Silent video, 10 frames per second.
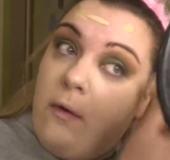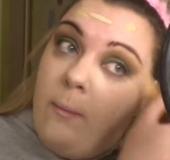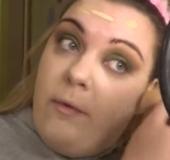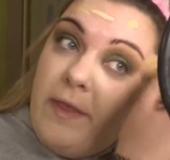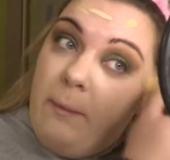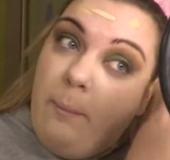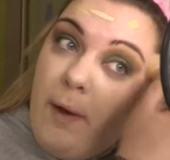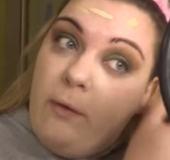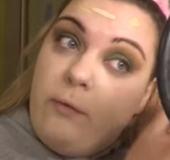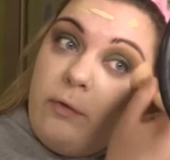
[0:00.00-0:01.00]
but they're
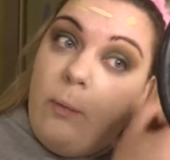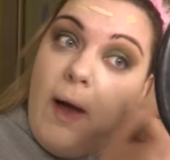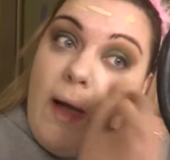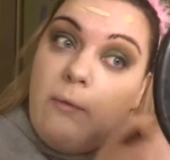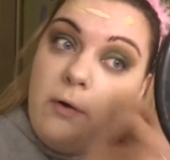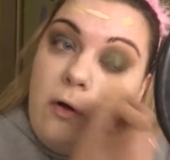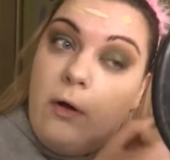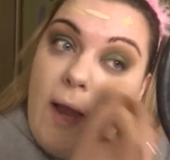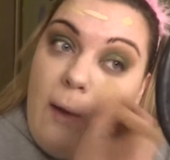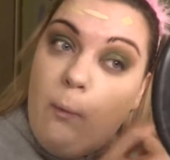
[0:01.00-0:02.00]
both what I would
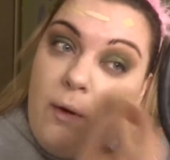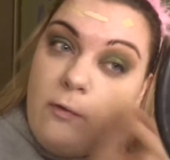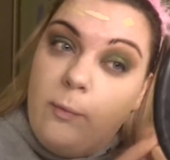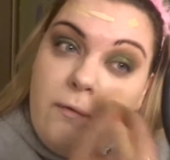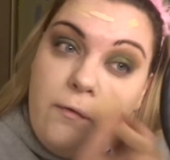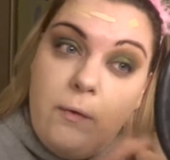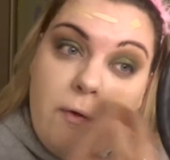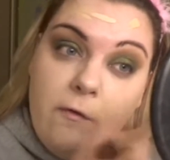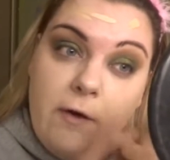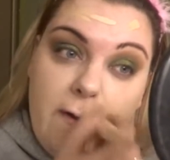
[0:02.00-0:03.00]
call like wearable full
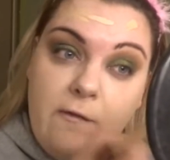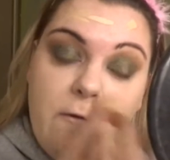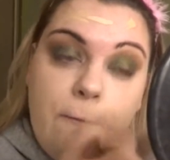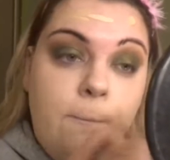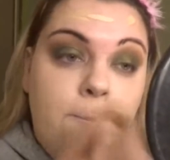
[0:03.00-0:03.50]
coverage.